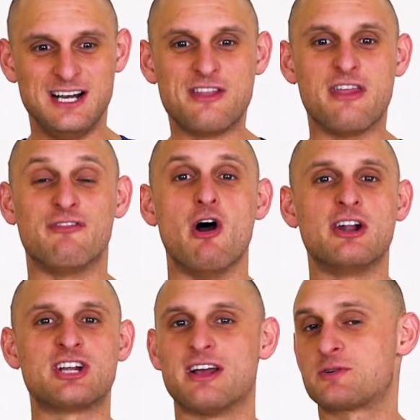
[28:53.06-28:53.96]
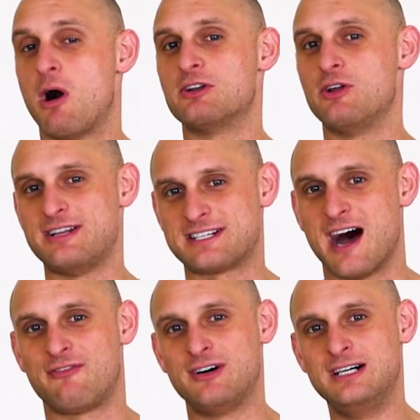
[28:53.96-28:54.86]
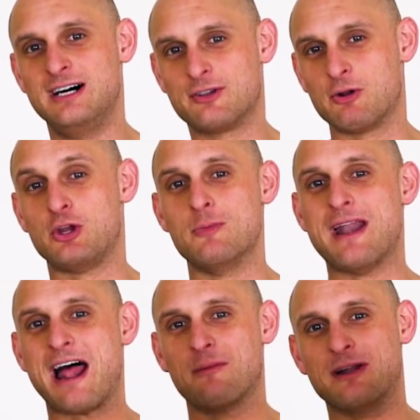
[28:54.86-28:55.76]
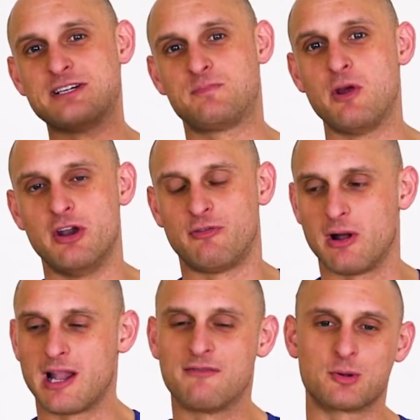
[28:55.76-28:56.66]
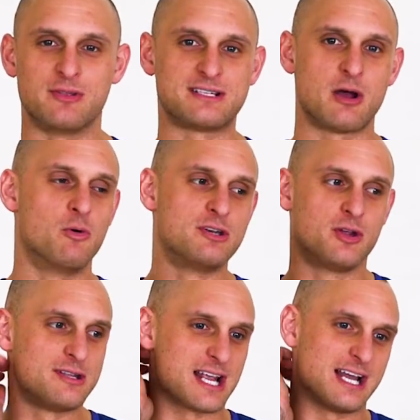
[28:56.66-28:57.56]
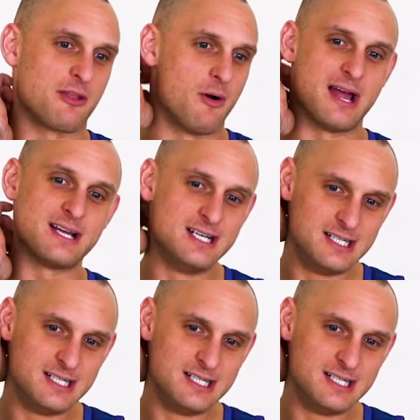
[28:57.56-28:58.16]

They're the furniture. That's why I do this stuff. The human element is beautiful. I love doing this. I wouldn't do this any other way.